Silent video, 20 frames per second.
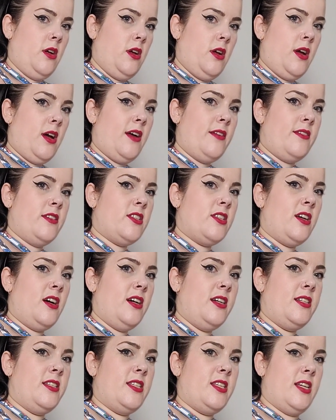At the
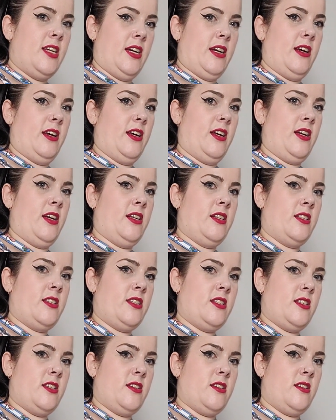sides here,
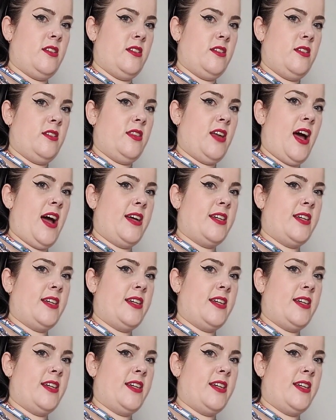that